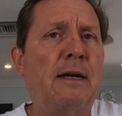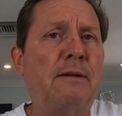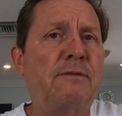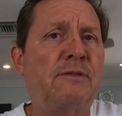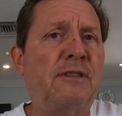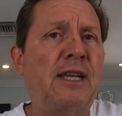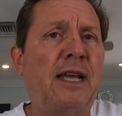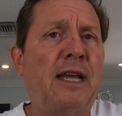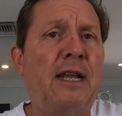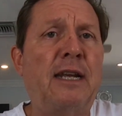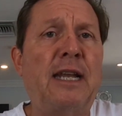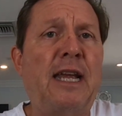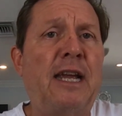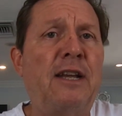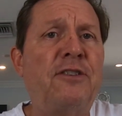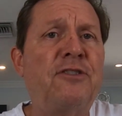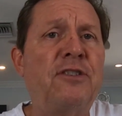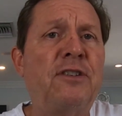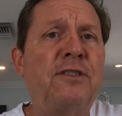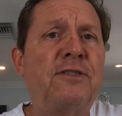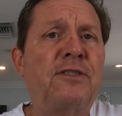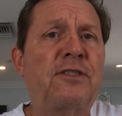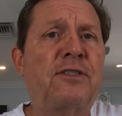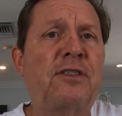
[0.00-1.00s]
10
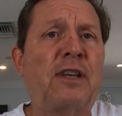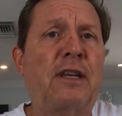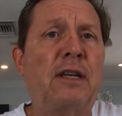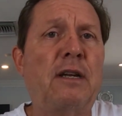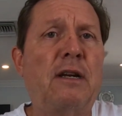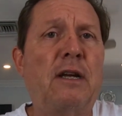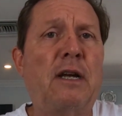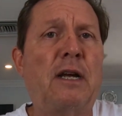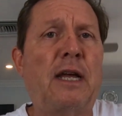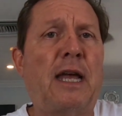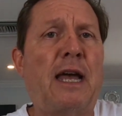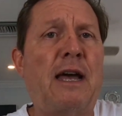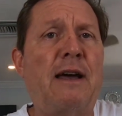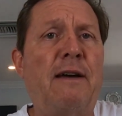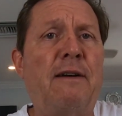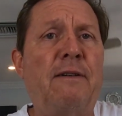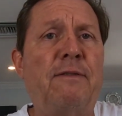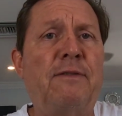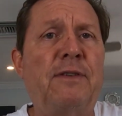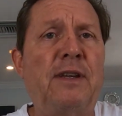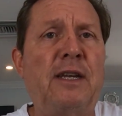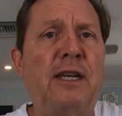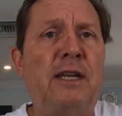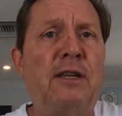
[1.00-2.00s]
agents
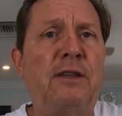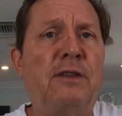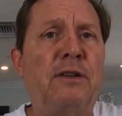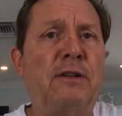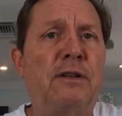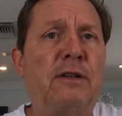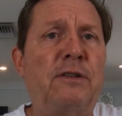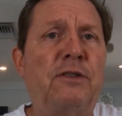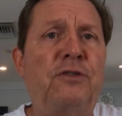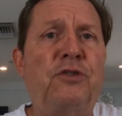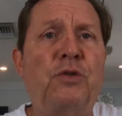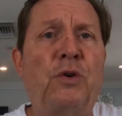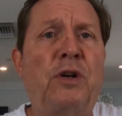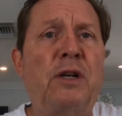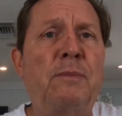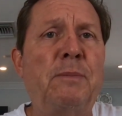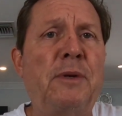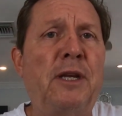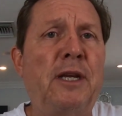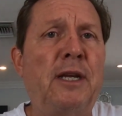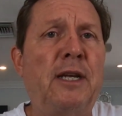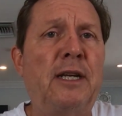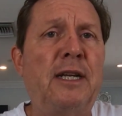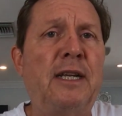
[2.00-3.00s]
have either joined
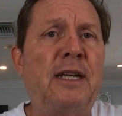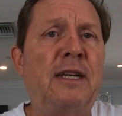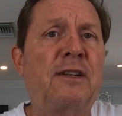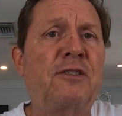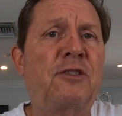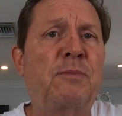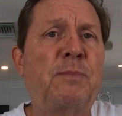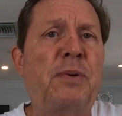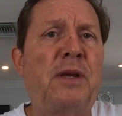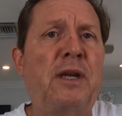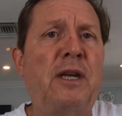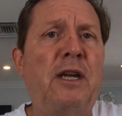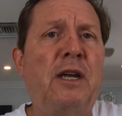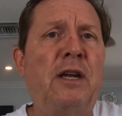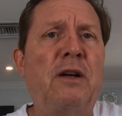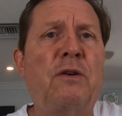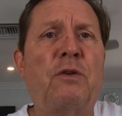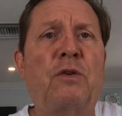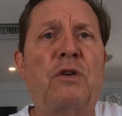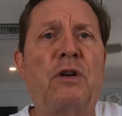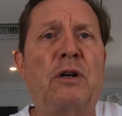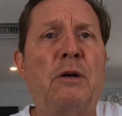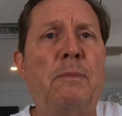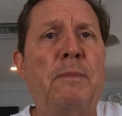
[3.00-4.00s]
me at EXP
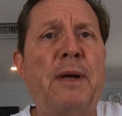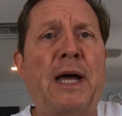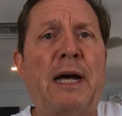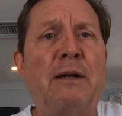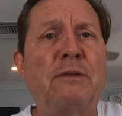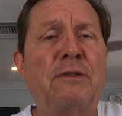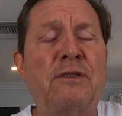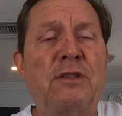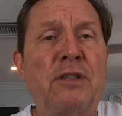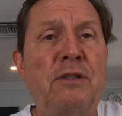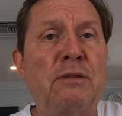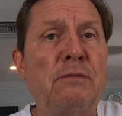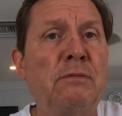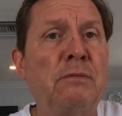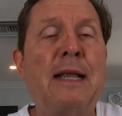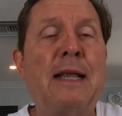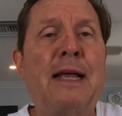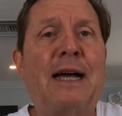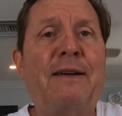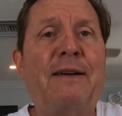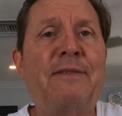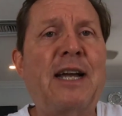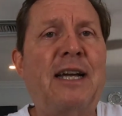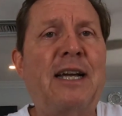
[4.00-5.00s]
or about to.
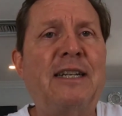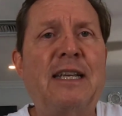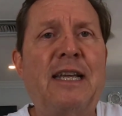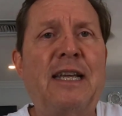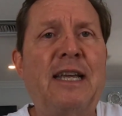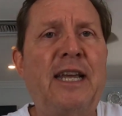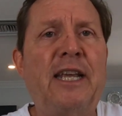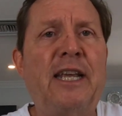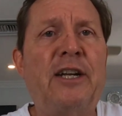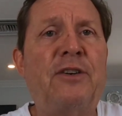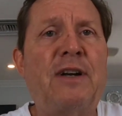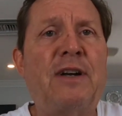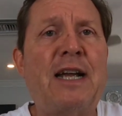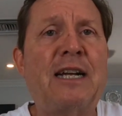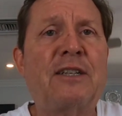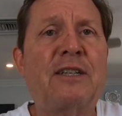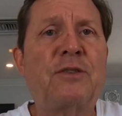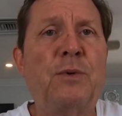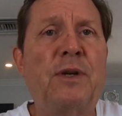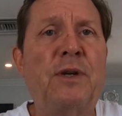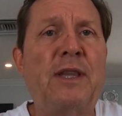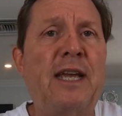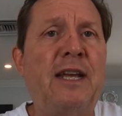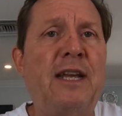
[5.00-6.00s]
I've gotten to
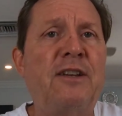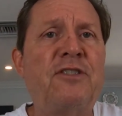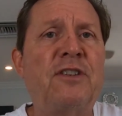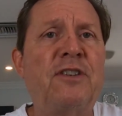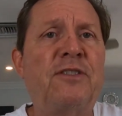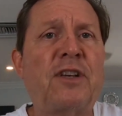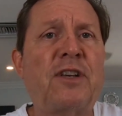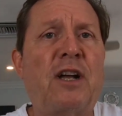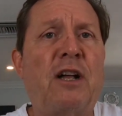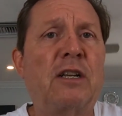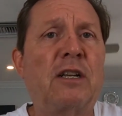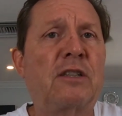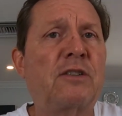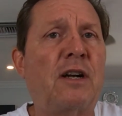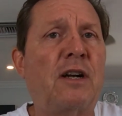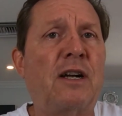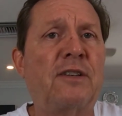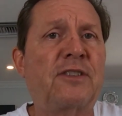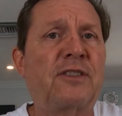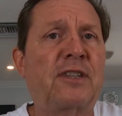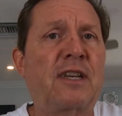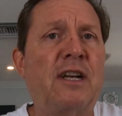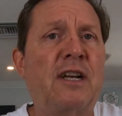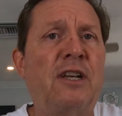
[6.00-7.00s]
interact with agents all
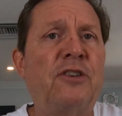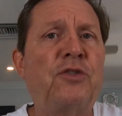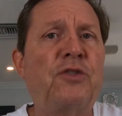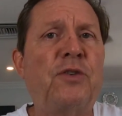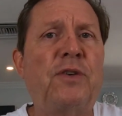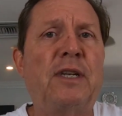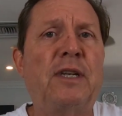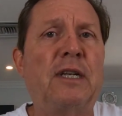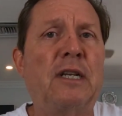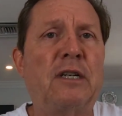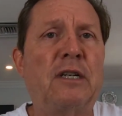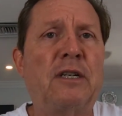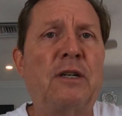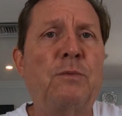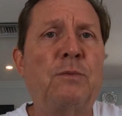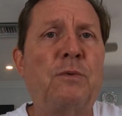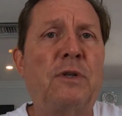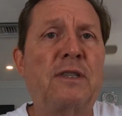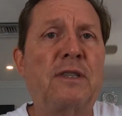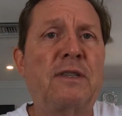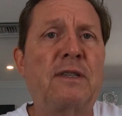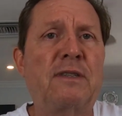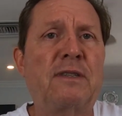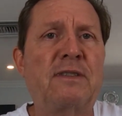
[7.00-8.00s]
across the country and learn
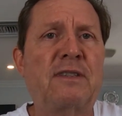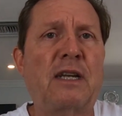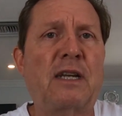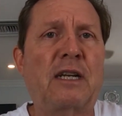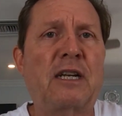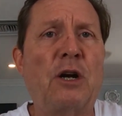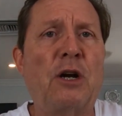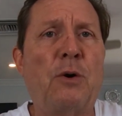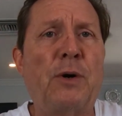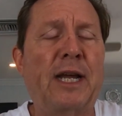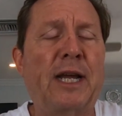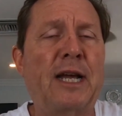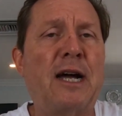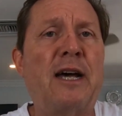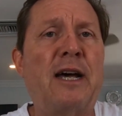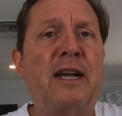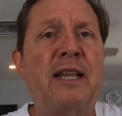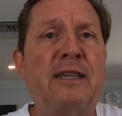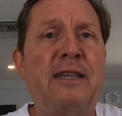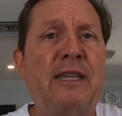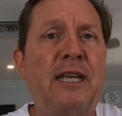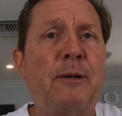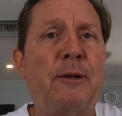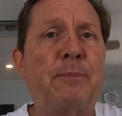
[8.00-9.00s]
what's going on
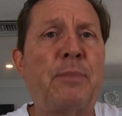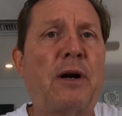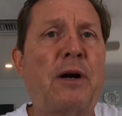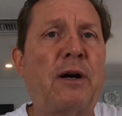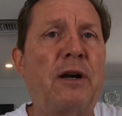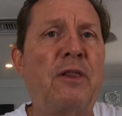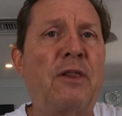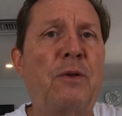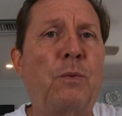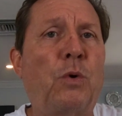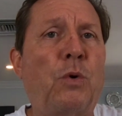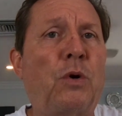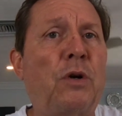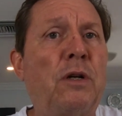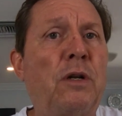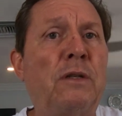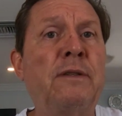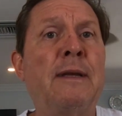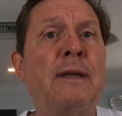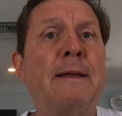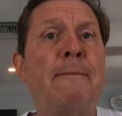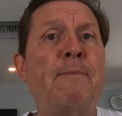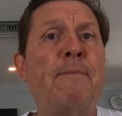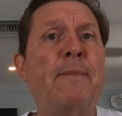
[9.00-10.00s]
in their part of the
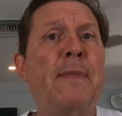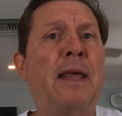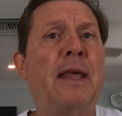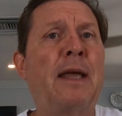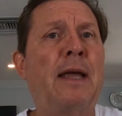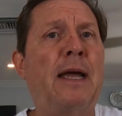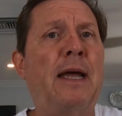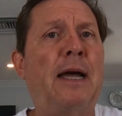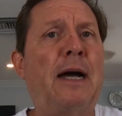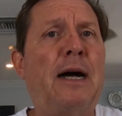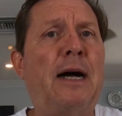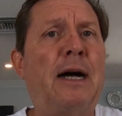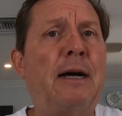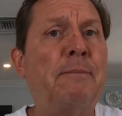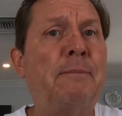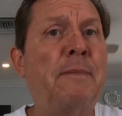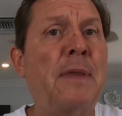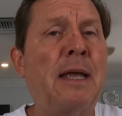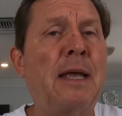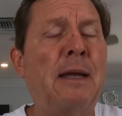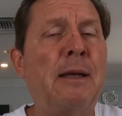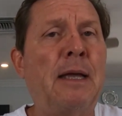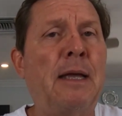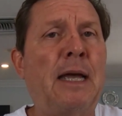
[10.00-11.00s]
world.
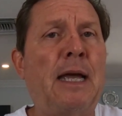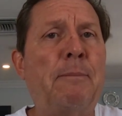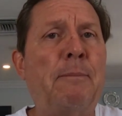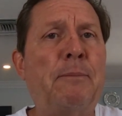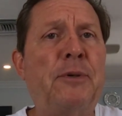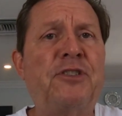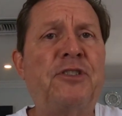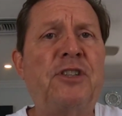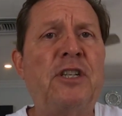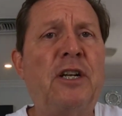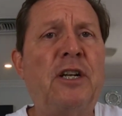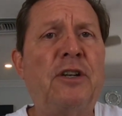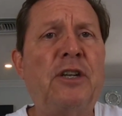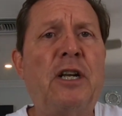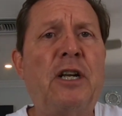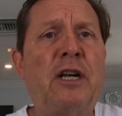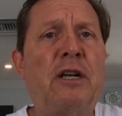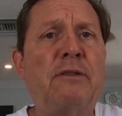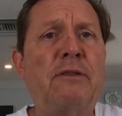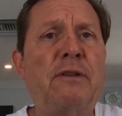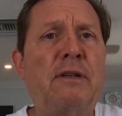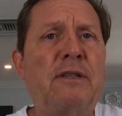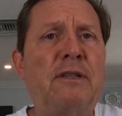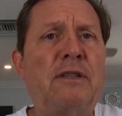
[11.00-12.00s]
But you know, you
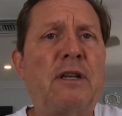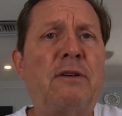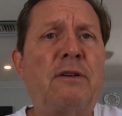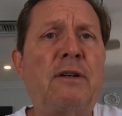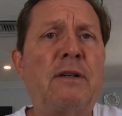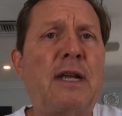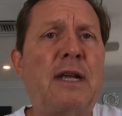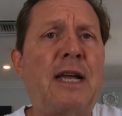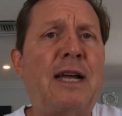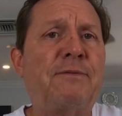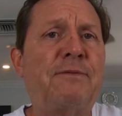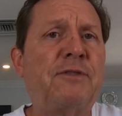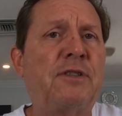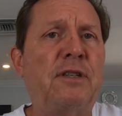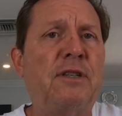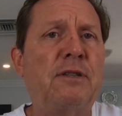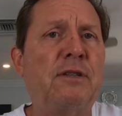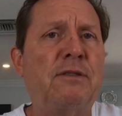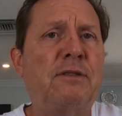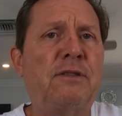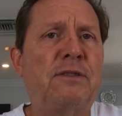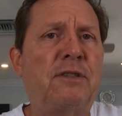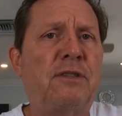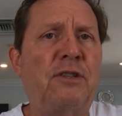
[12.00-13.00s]
don't have
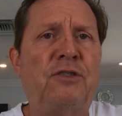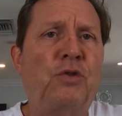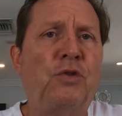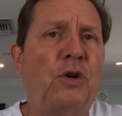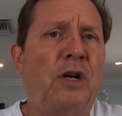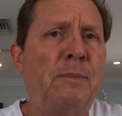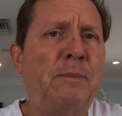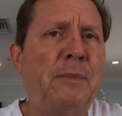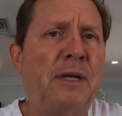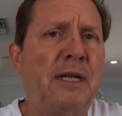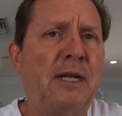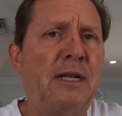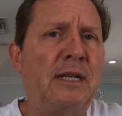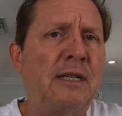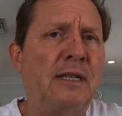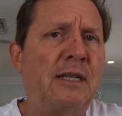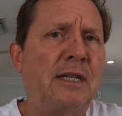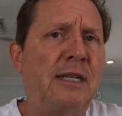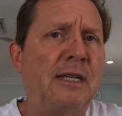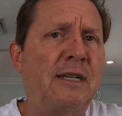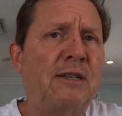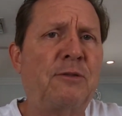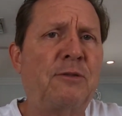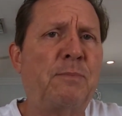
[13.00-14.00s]
to join me
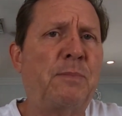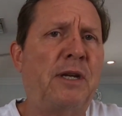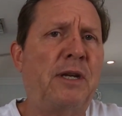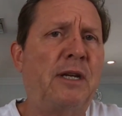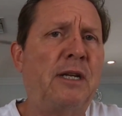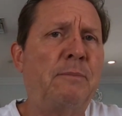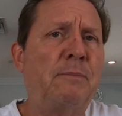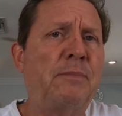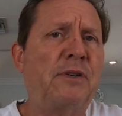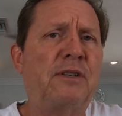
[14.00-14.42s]
at EXP in